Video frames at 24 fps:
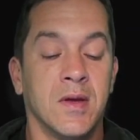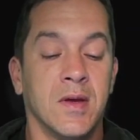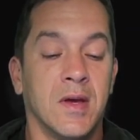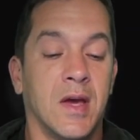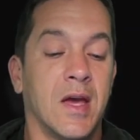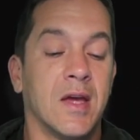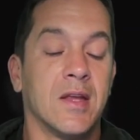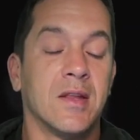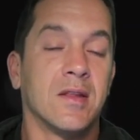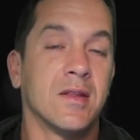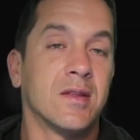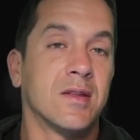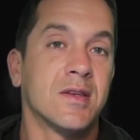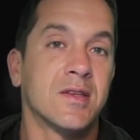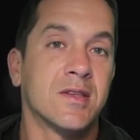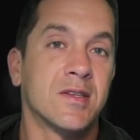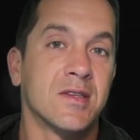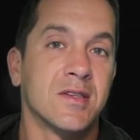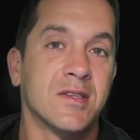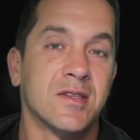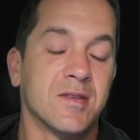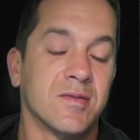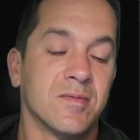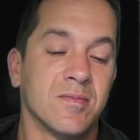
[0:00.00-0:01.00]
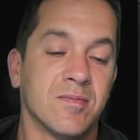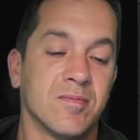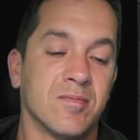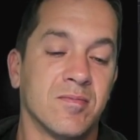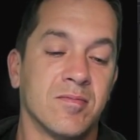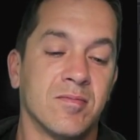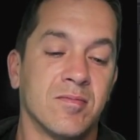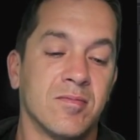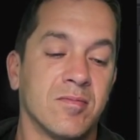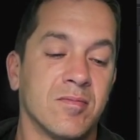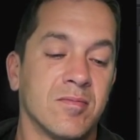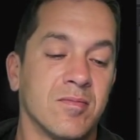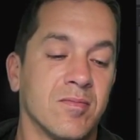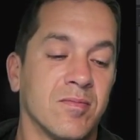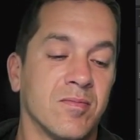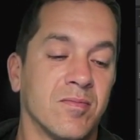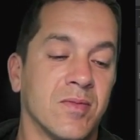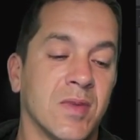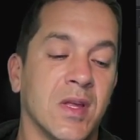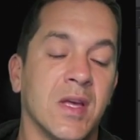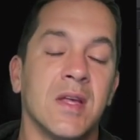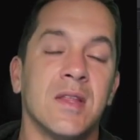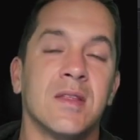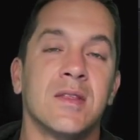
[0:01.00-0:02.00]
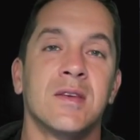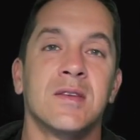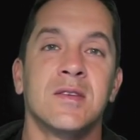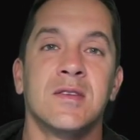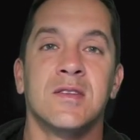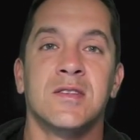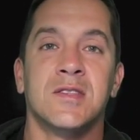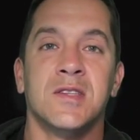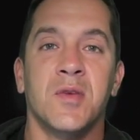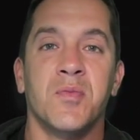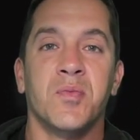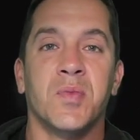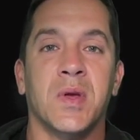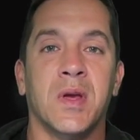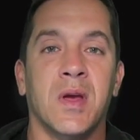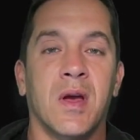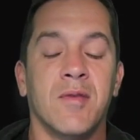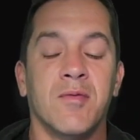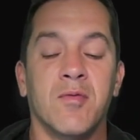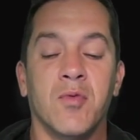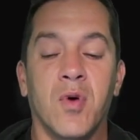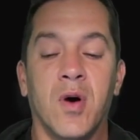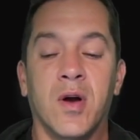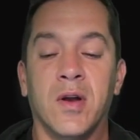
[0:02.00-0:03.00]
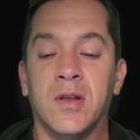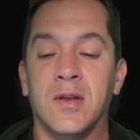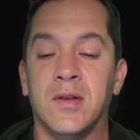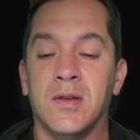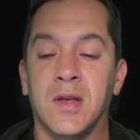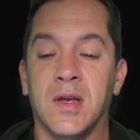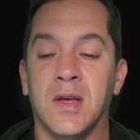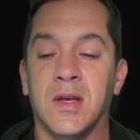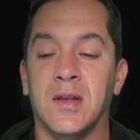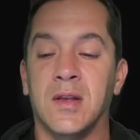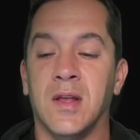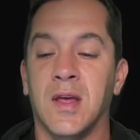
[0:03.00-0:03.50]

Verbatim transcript: And this is this is something I've wanted in